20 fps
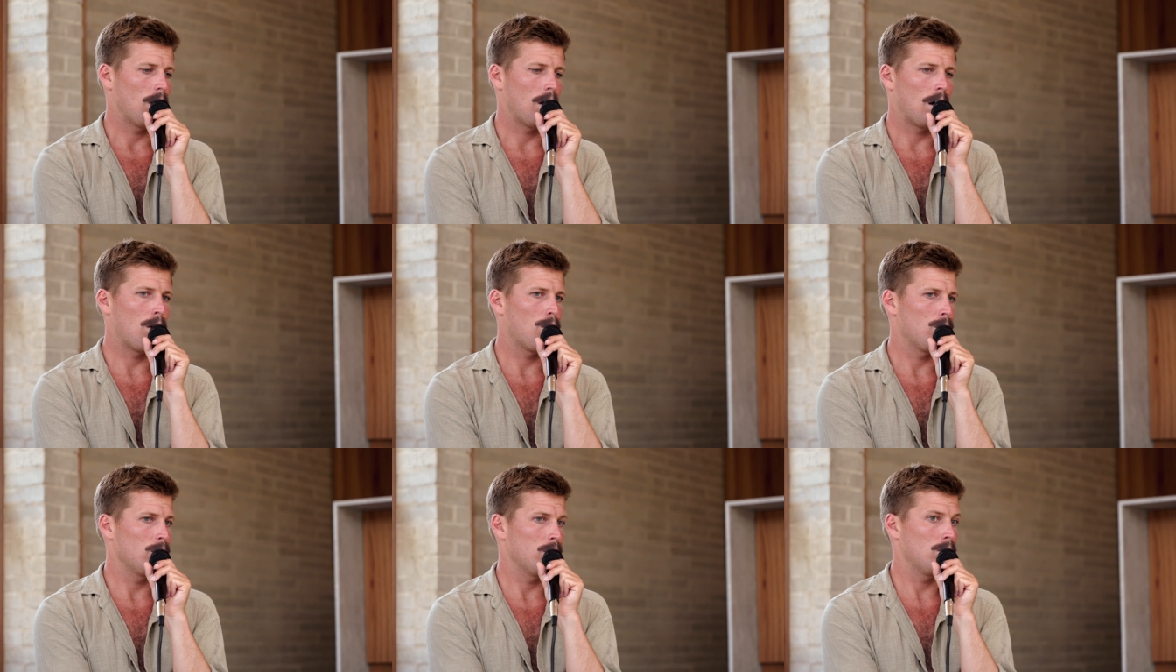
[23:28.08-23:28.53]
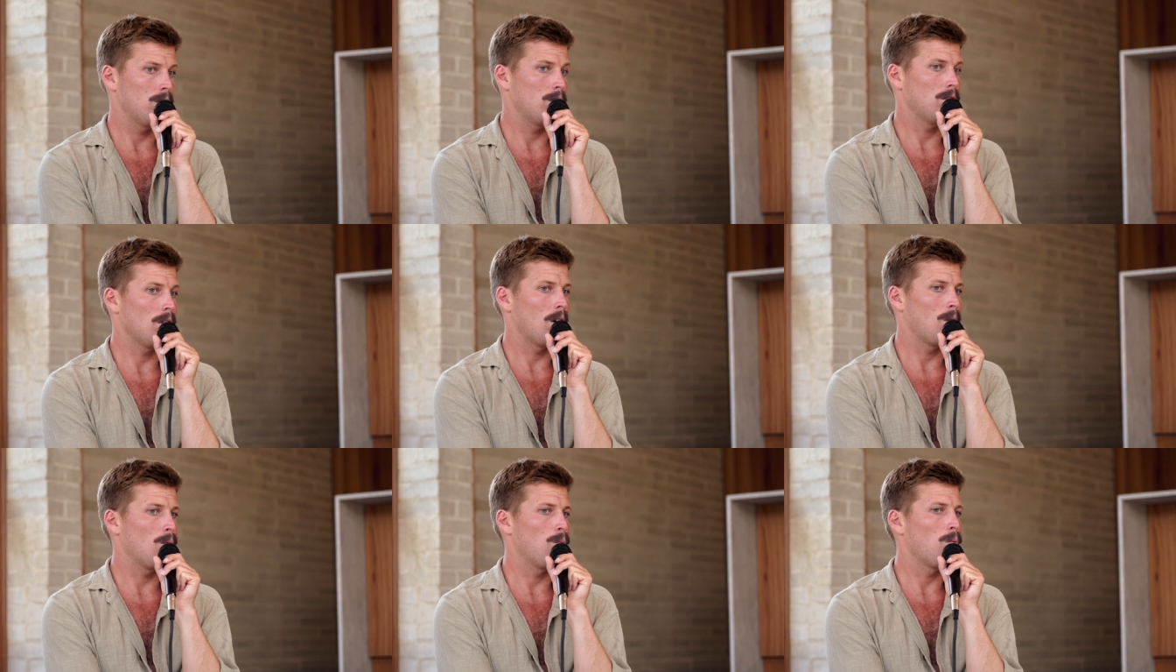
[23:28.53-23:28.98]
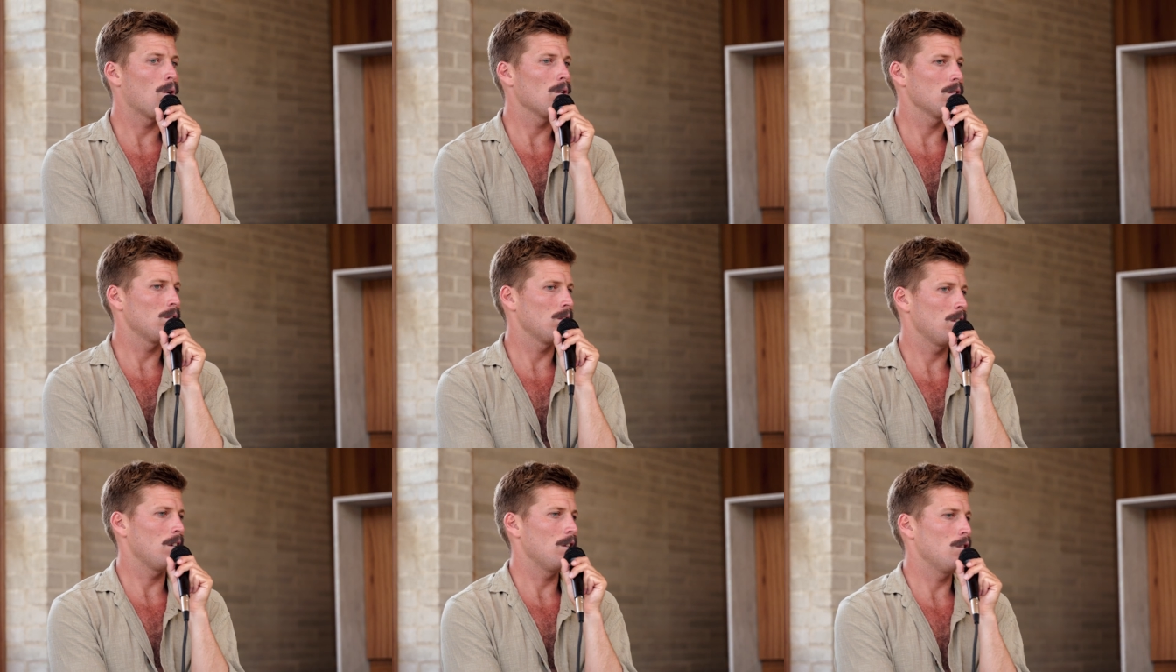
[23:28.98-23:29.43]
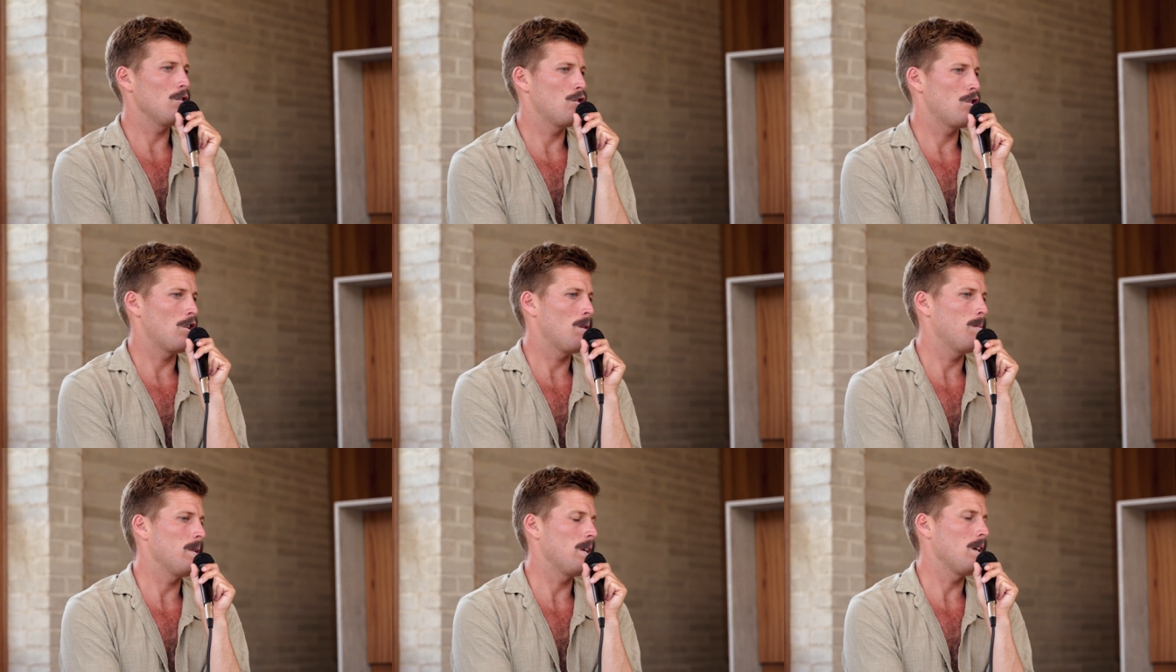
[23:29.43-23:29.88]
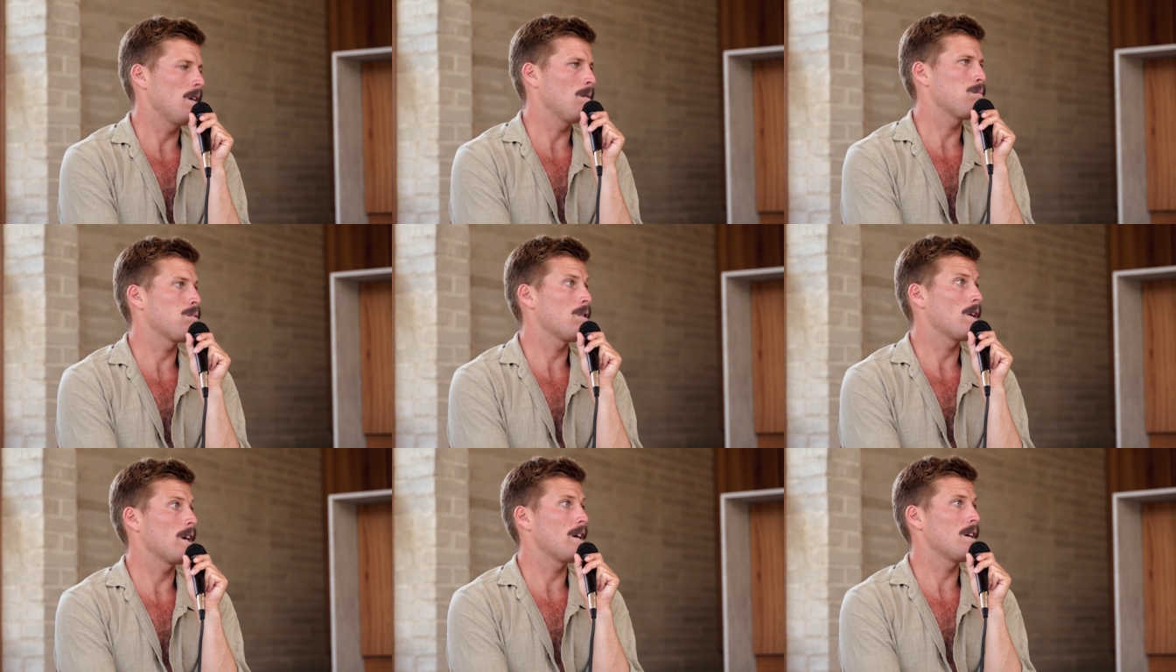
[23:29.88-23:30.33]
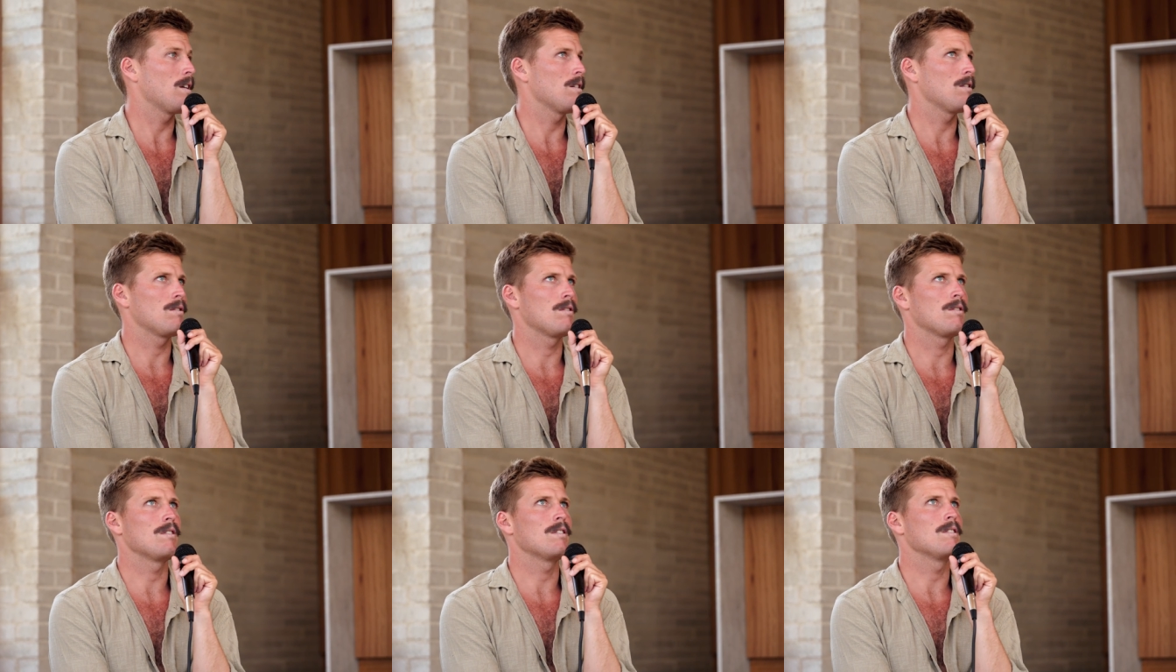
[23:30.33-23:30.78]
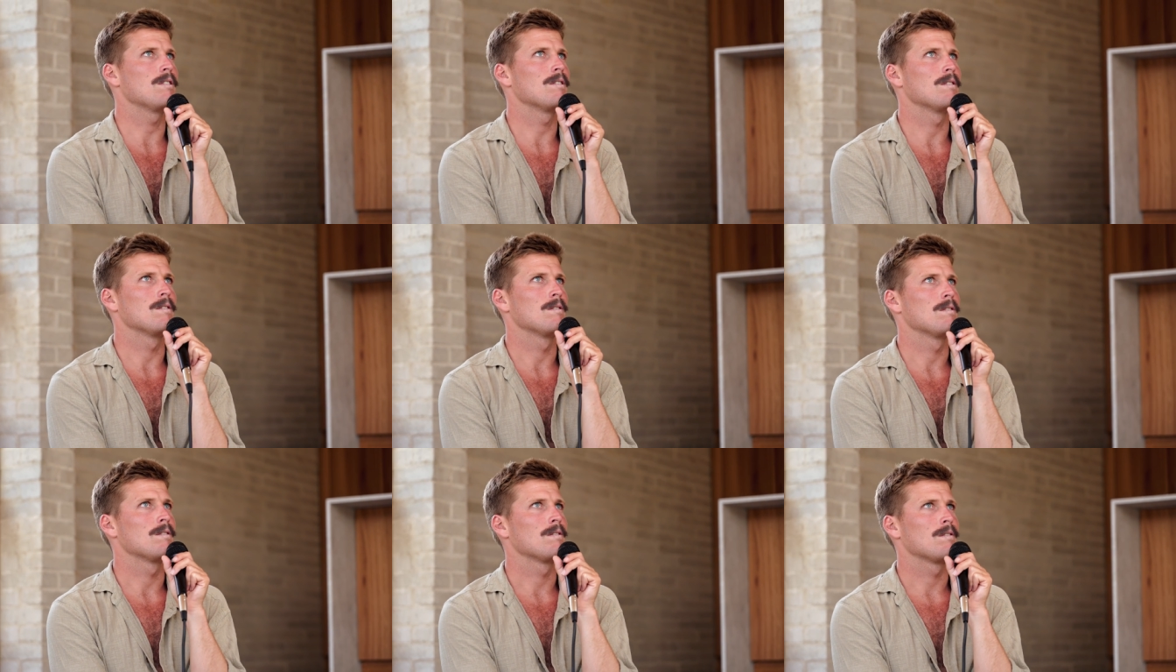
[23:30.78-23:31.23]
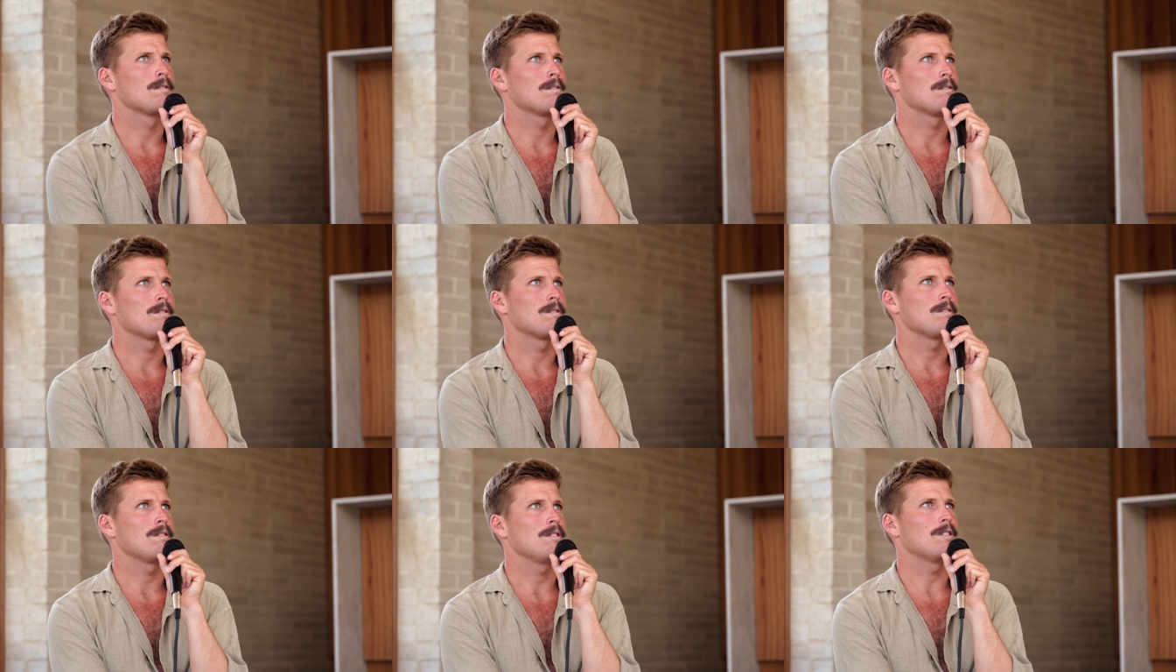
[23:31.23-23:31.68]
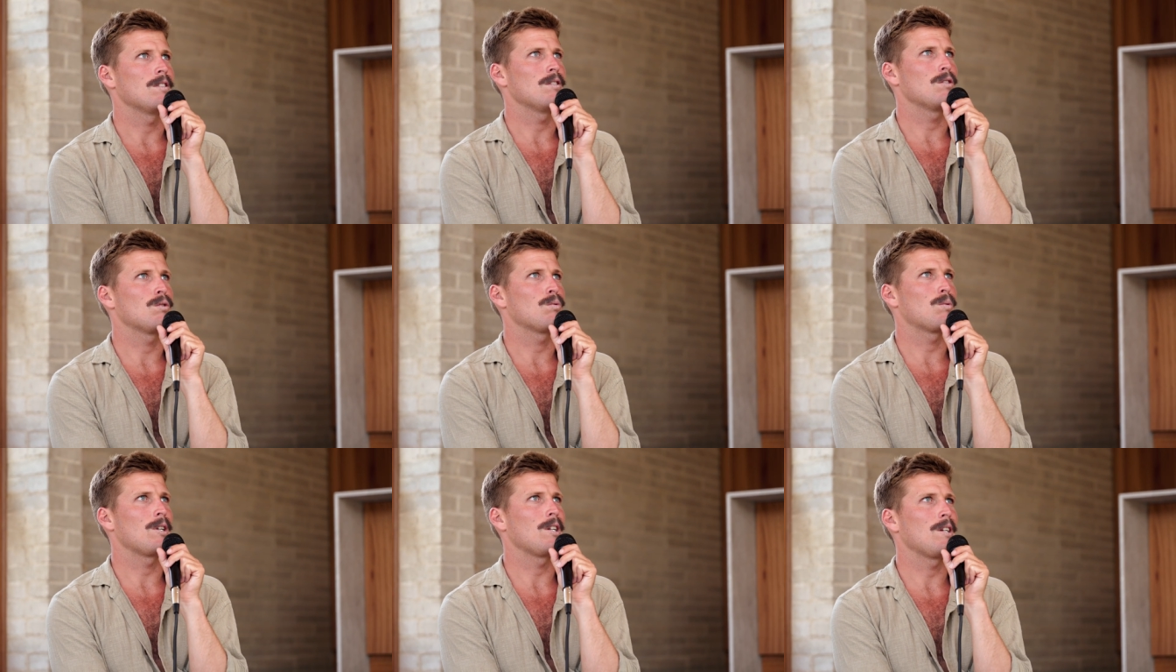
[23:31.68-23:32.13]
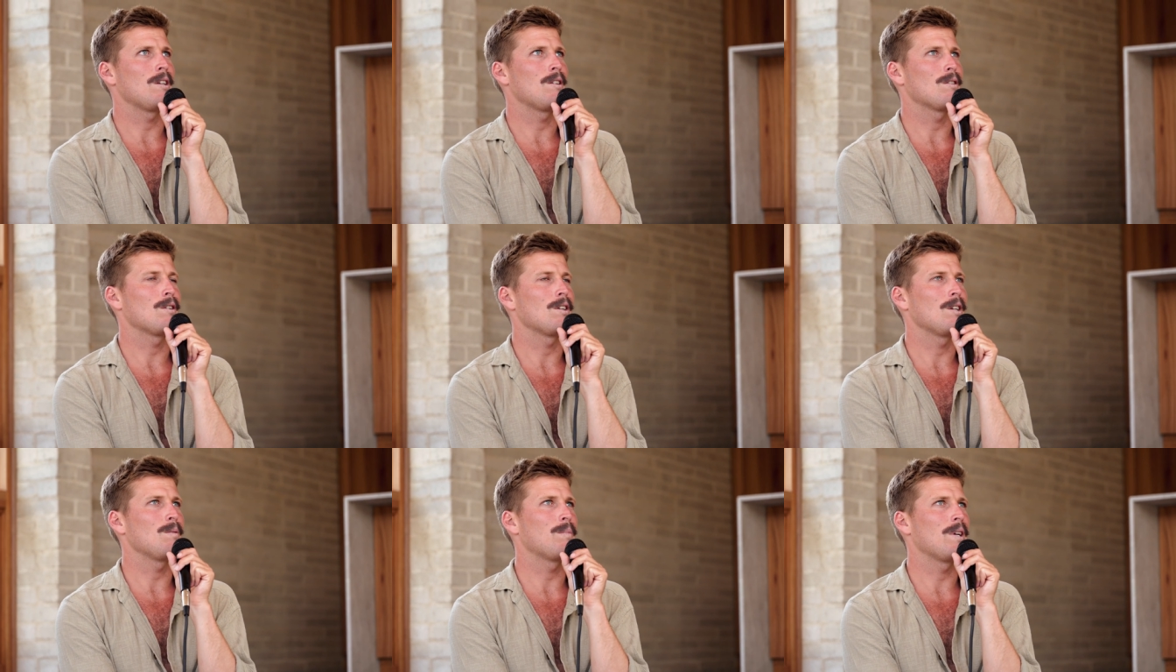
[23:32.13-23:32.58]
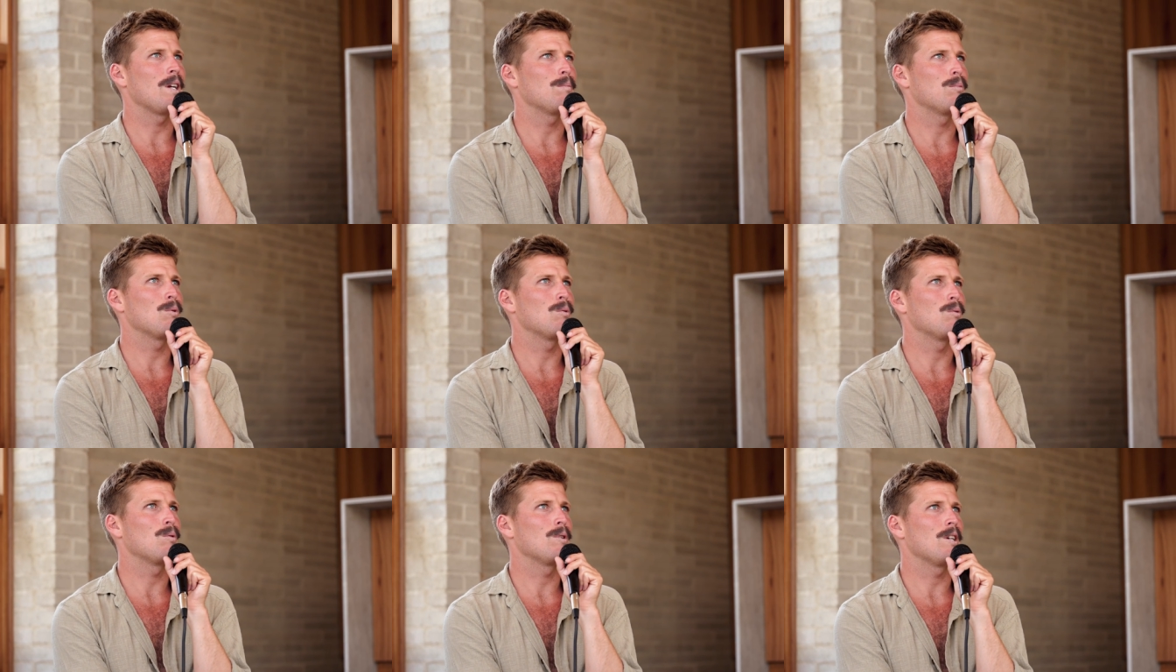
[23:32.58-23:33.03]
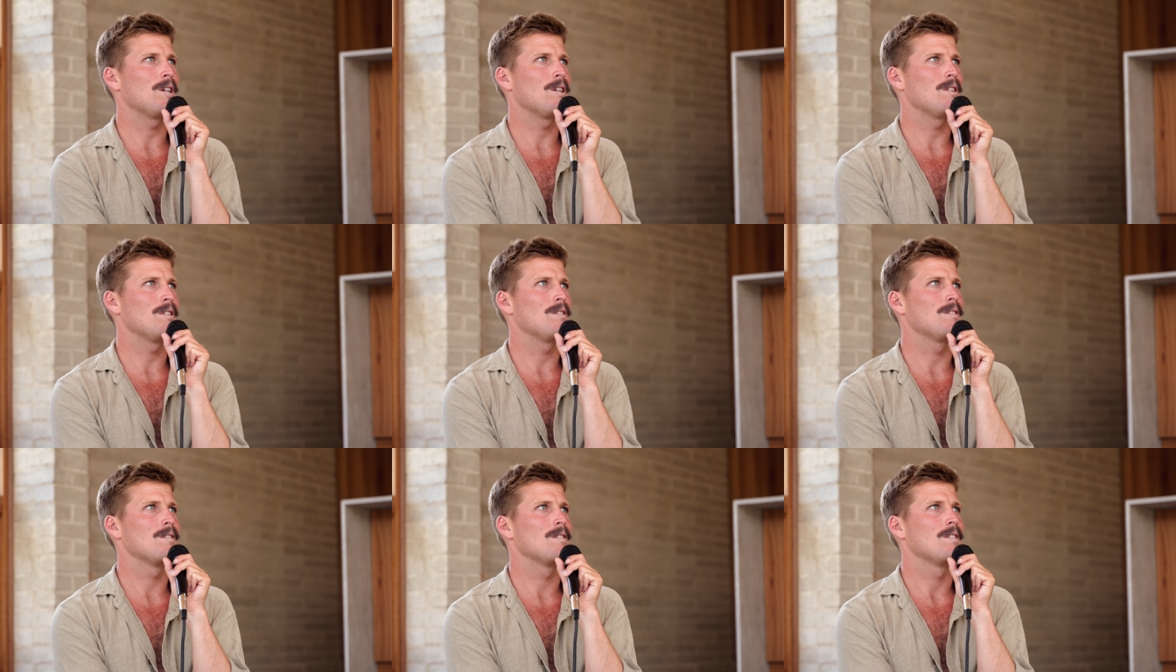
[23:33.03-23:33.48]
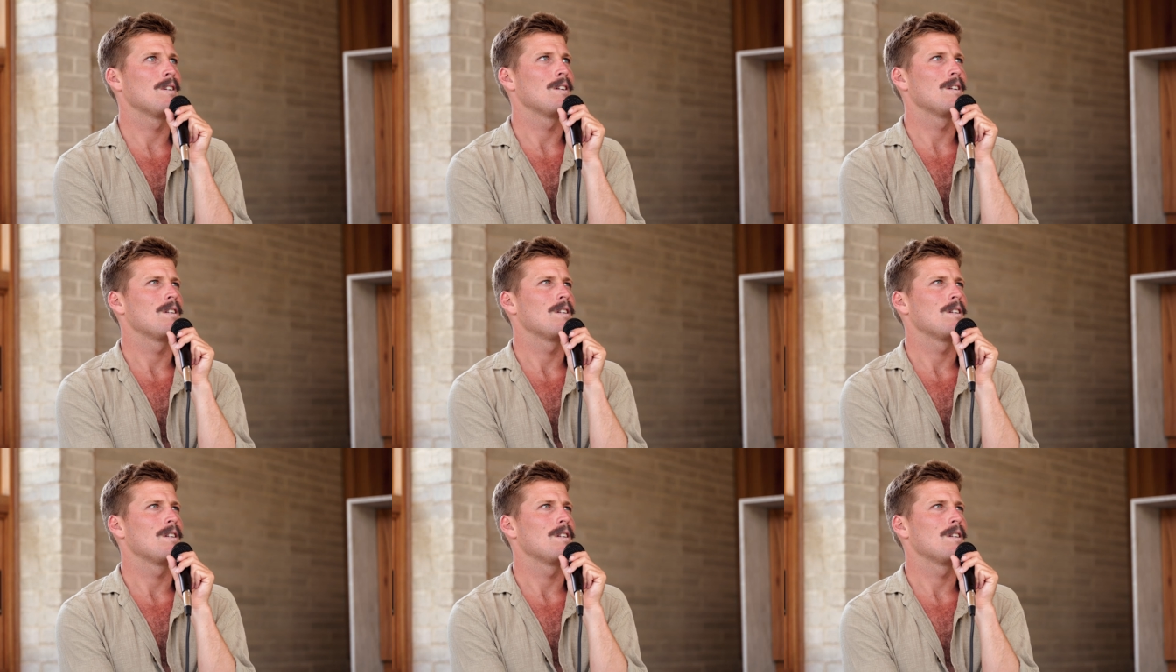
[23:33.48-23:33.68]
I was I wasn't in Germany playing to you know 20 30 people in